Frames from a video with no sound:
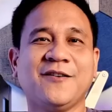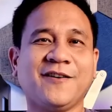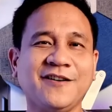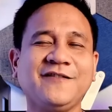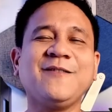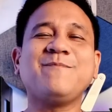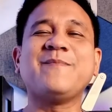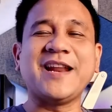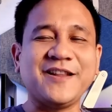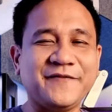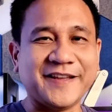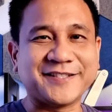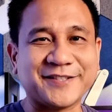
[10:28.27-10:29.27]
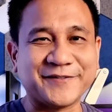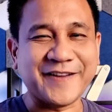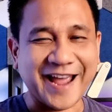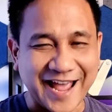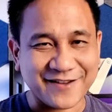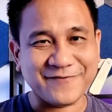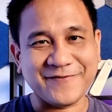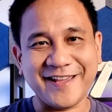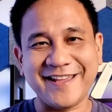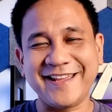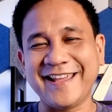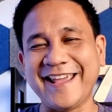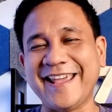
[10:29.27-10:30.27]
One of the benefits of
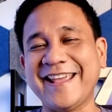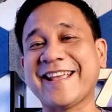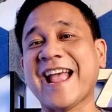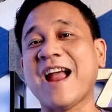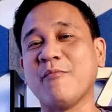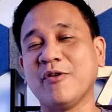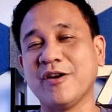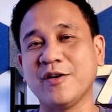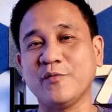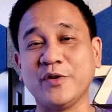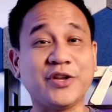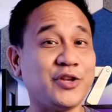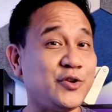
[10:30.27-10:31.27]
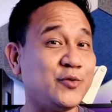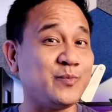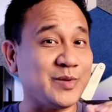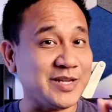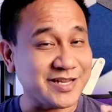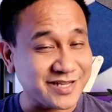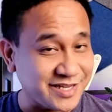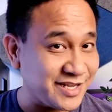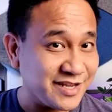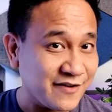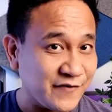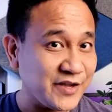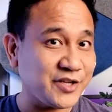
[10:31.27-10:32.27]
having a camera with
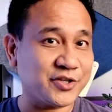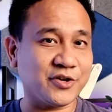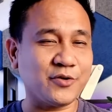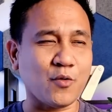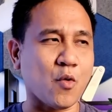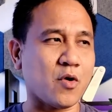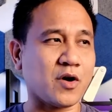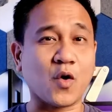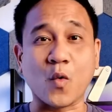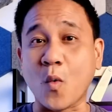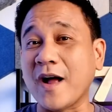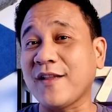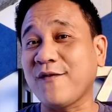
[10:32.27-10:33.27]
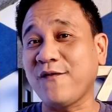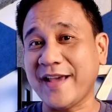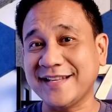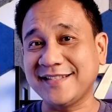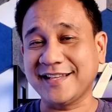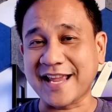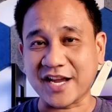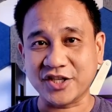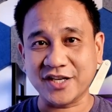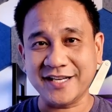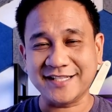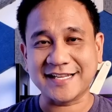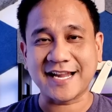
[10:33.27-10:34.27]
QPD feature or quad face
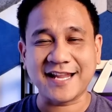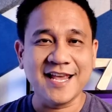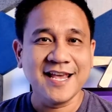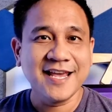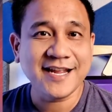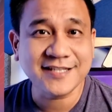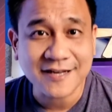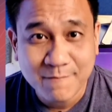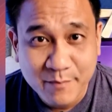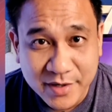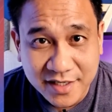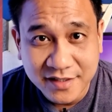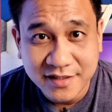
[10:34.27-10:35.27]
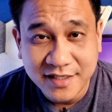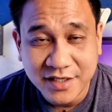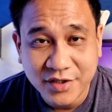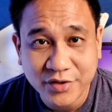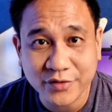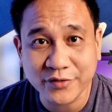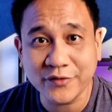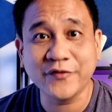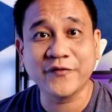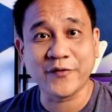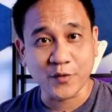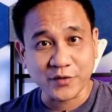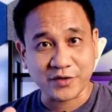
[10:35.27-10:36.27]
detection is that its ability to
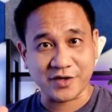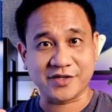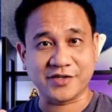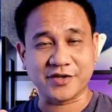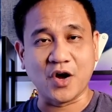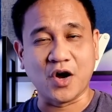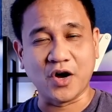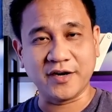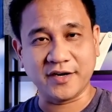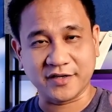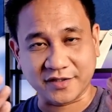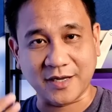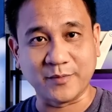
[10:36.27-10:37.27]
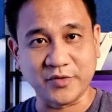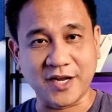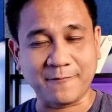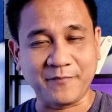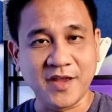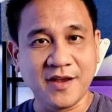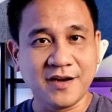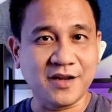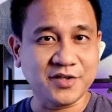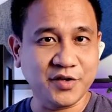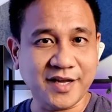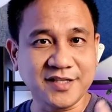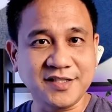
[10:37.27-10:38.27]
focus on the subject.
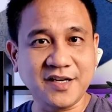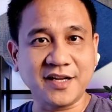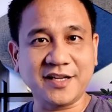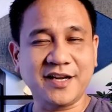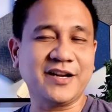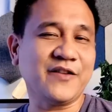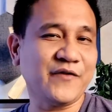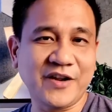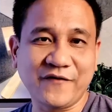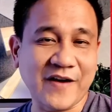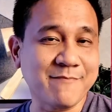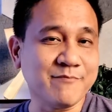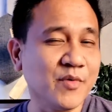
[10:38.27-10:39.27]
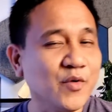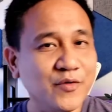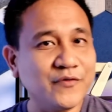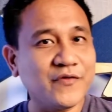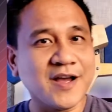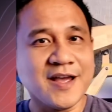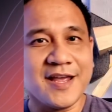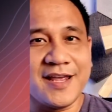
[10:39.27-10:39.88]
As you can see right here, even if I move,